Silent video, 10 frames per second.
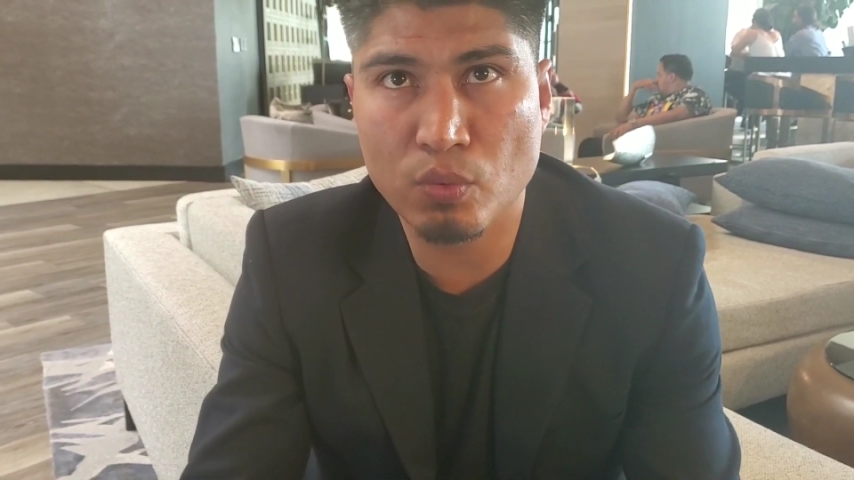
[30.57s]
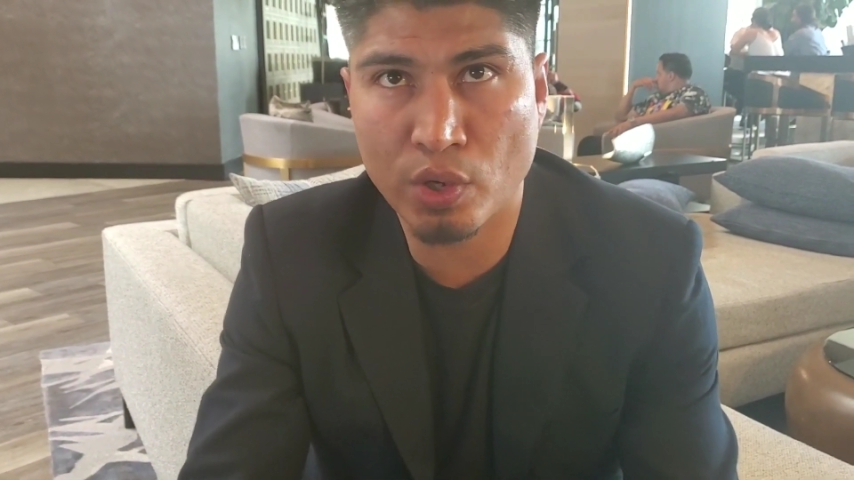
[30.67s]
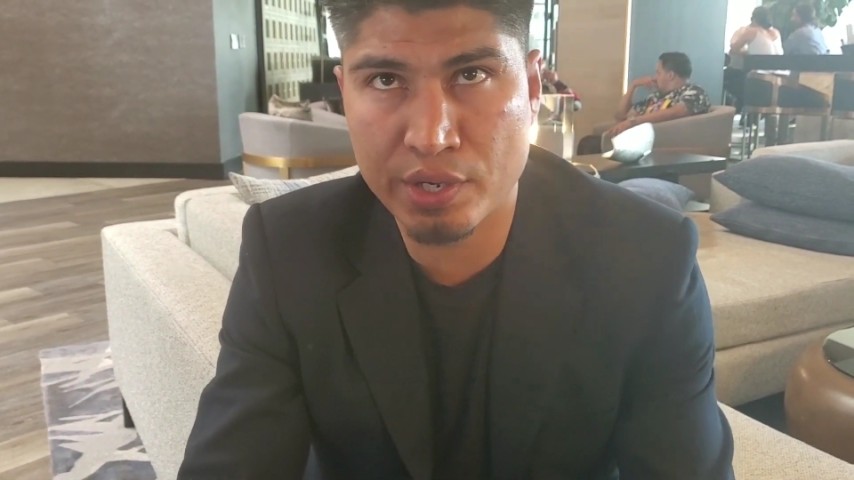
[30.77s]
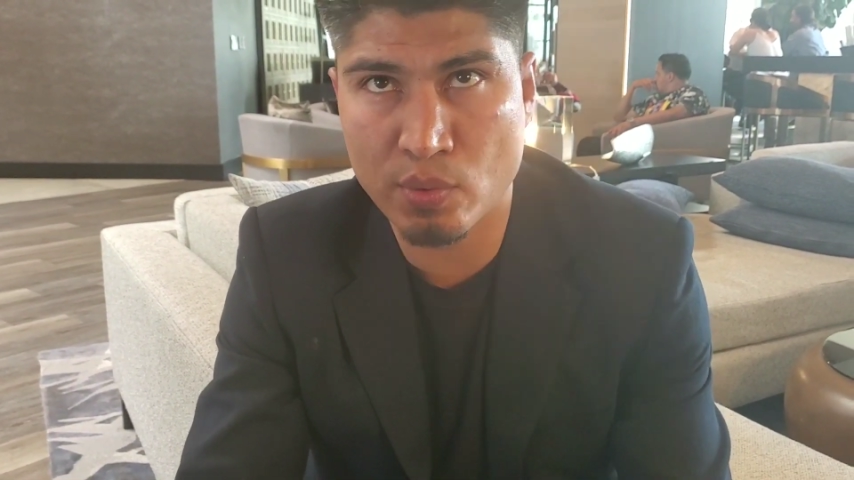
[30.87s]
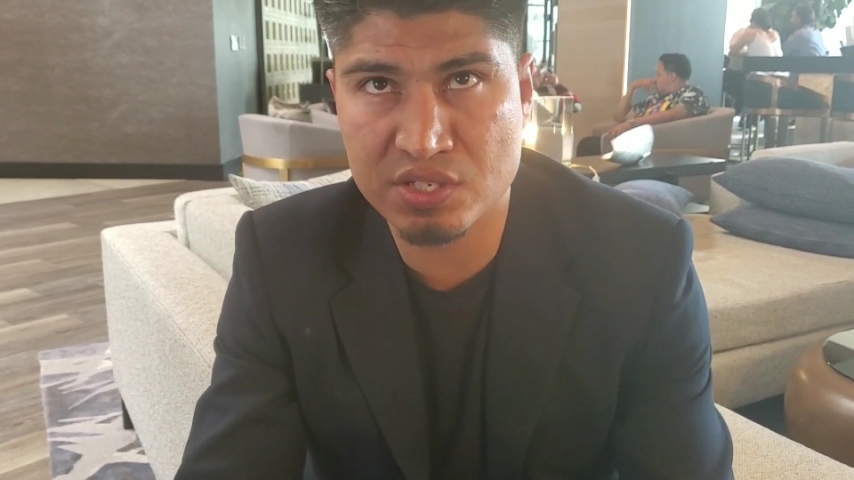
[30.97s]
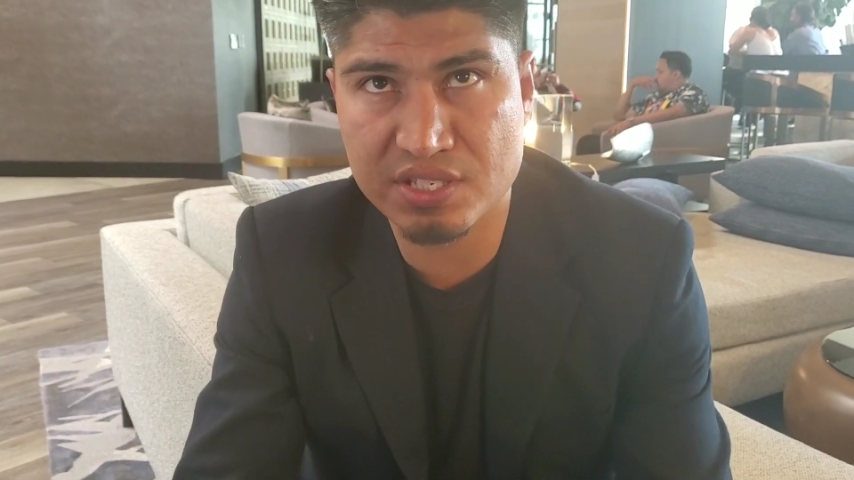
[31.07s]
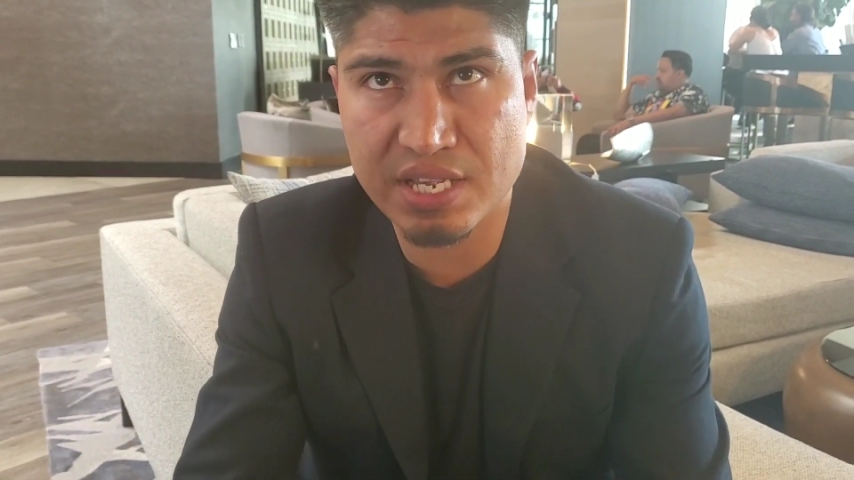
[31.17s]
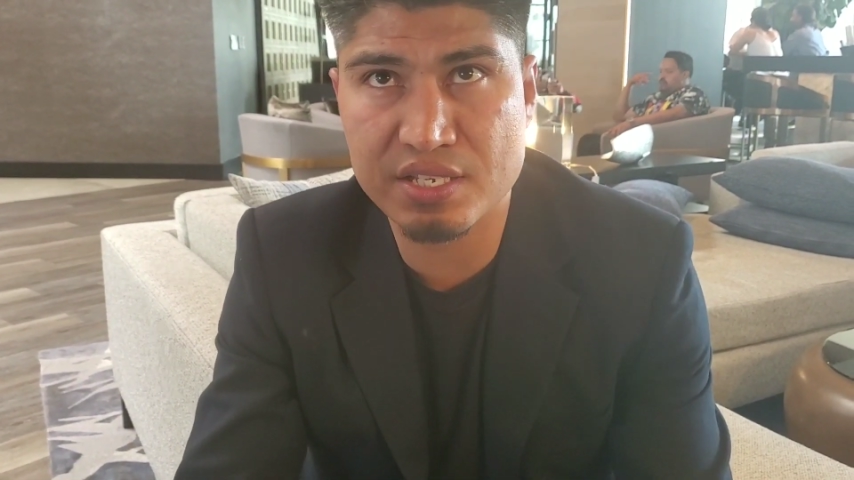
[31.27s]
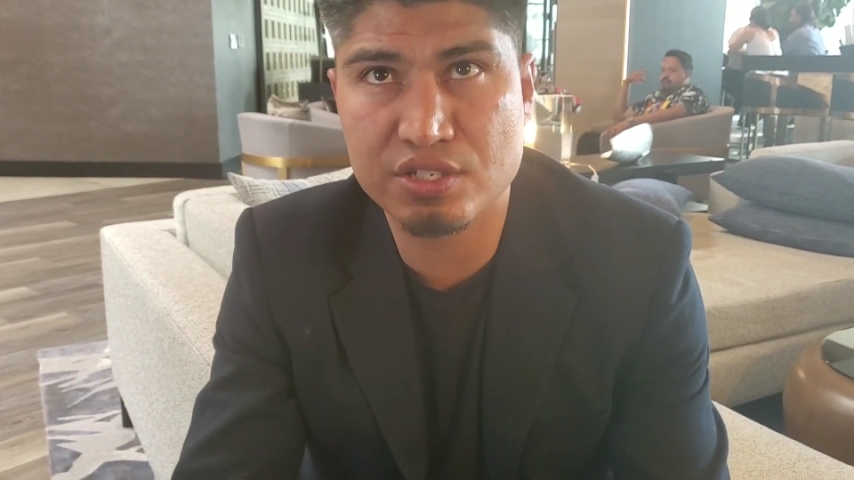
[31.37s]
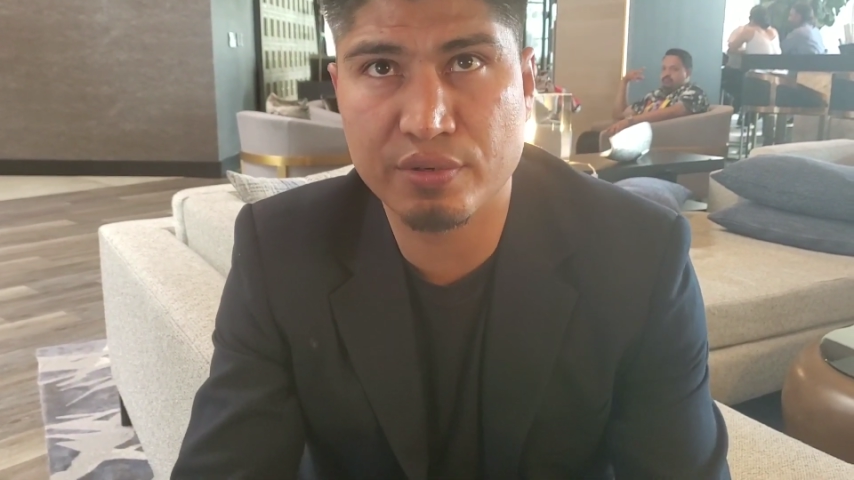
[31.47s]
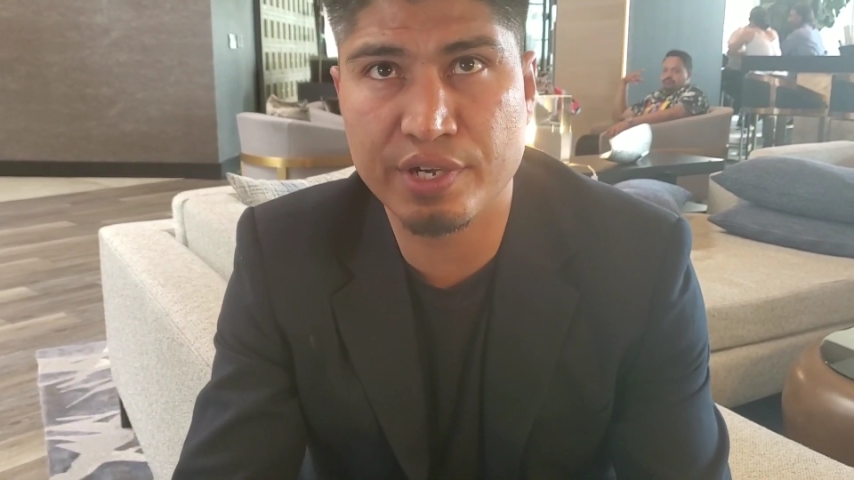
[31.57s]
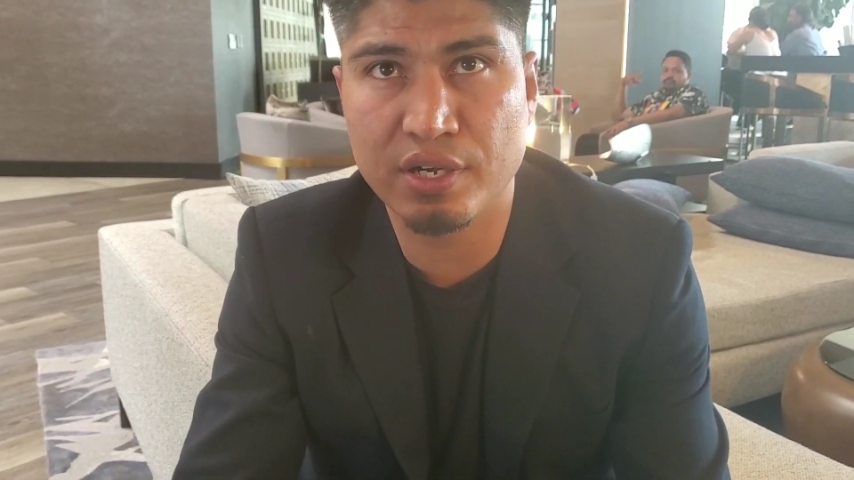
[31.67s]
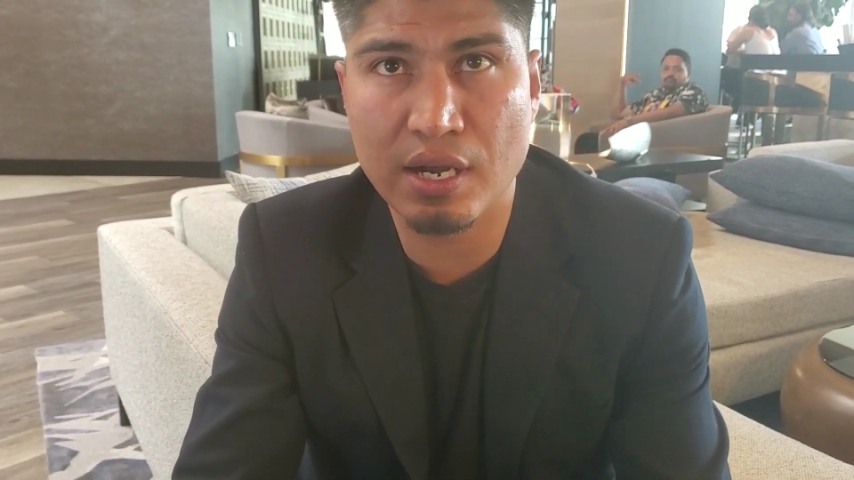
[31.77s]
where he wants to take his career,